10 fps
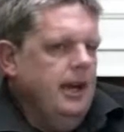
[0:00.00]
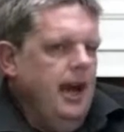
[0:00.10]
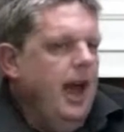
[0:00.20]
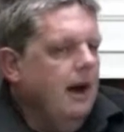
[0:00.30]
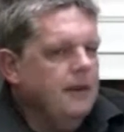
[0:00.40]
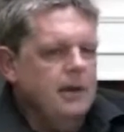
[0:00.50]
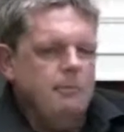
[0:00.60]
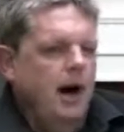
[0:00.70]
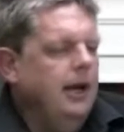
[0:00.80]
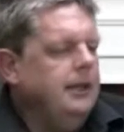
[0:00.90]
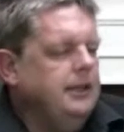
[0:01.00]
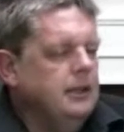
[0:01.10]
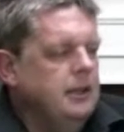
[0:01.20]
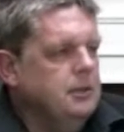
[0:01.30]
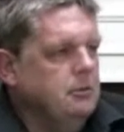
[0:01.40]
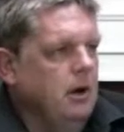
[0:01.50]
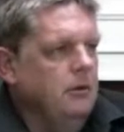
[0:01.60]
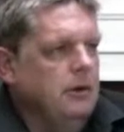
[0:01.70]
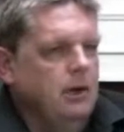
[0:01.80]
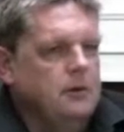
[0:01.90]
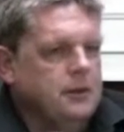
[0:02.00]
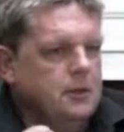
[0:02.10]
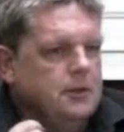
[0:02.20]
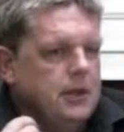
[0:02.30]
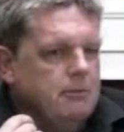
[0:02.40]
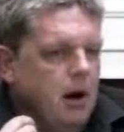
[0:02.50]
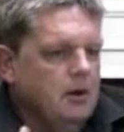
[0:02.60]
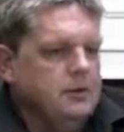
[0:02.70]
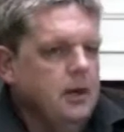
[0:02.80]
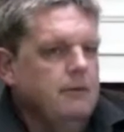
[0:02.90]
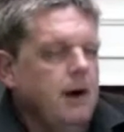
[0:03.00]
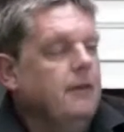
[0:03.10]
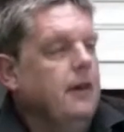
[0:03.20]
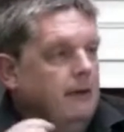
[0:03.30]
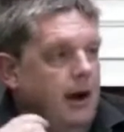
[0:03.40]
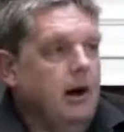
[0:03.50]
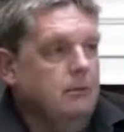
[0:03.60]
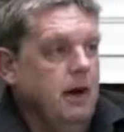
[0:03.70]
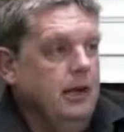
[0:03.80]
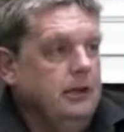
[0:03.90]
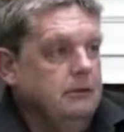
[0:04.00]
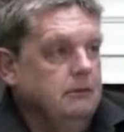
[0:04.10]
out of their pain as well. As soon as they pass over, they're out of pain.